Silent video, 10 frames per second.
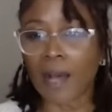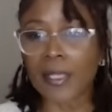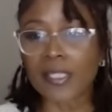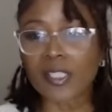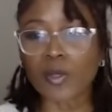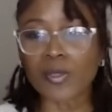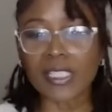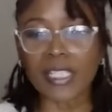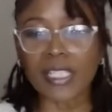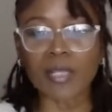
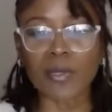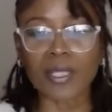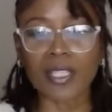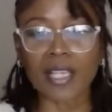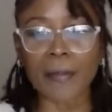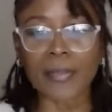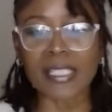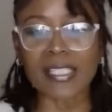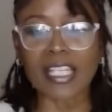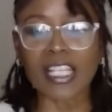Associating with
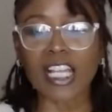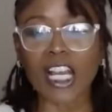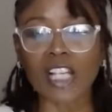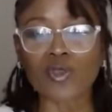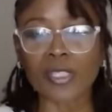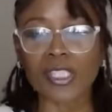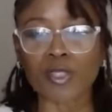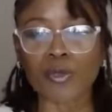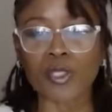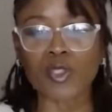companies in countries
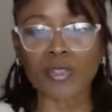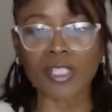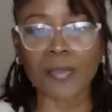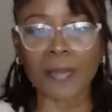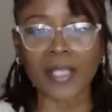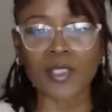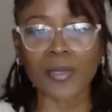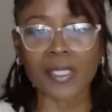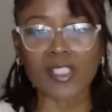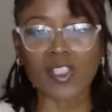that are restricted by
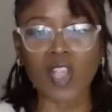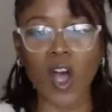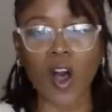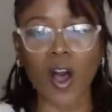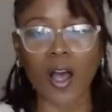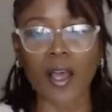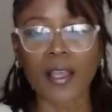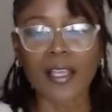U.S. law.